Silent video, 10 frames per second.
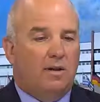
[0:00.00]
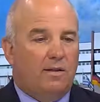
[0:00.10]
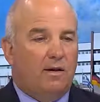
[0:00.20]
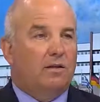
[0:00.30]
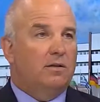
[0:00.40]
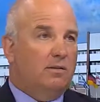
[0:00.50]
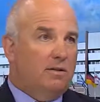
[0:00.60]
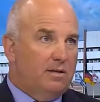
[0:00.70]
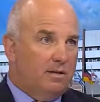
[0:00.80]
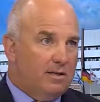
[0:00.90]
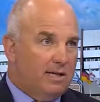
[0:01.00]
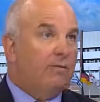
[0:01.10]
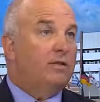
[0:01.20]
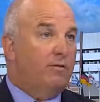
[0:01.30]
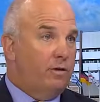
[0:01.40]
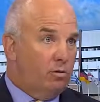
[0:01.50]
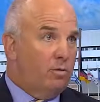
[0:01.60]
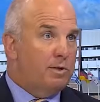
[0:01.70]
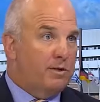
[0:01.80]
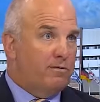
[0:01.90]
there are several different
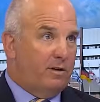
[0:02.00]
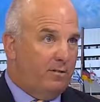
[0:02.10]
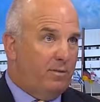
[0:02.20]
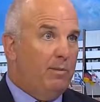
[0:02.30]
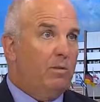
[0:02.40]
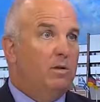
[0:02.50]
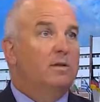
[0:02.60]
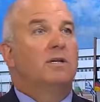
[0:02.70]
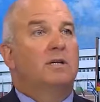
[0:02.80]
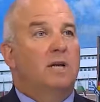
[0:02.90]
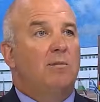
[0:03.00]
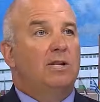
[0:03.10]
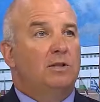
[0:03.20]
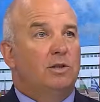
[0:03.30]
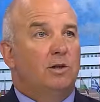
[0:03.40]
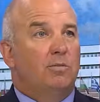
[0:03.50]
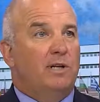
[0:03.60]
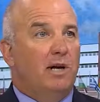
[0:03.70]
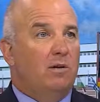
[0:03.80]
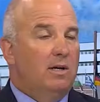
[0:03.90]
groups of people coming to Europe
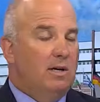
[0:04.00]
now.